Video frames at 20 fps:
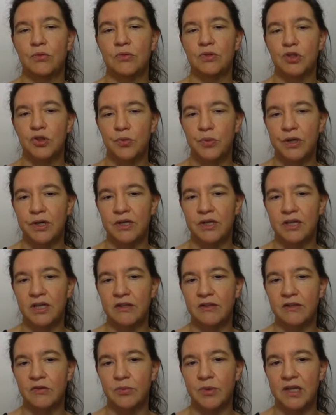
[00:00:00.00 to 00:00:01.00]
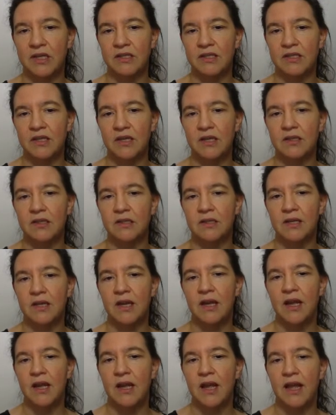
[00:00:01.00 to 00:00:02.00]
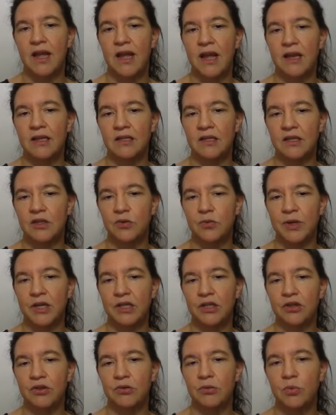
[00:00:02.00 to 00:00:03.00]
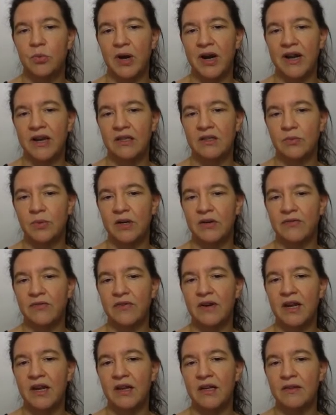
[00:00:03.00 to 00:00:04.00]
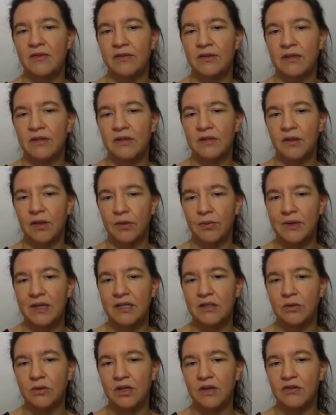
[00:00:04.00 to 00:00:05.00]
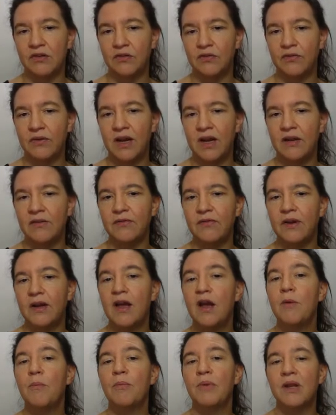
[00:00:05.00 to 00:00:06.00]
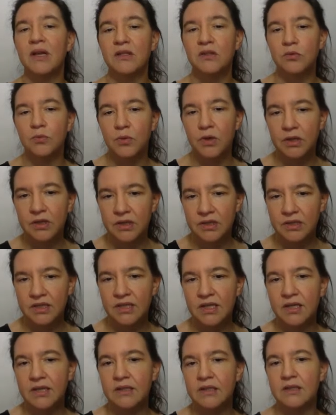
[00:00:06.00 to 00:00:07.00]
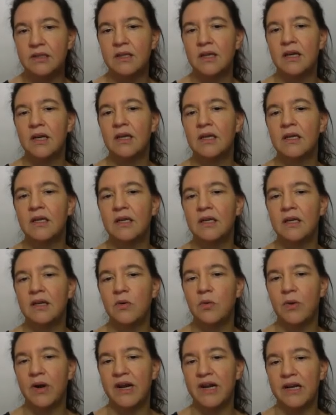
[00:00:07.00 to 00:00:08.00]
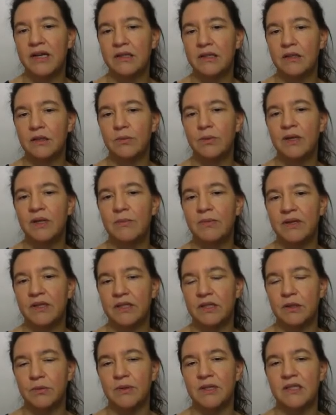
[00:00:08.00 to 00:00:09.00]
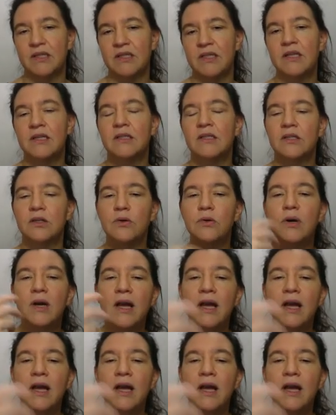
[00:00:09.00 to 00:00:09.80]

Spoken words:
squared it gives weight 6, x has weight 2, y has weight 3, so it gives 5, plus 1 is 6, here y has 3, plus 3 is 6, so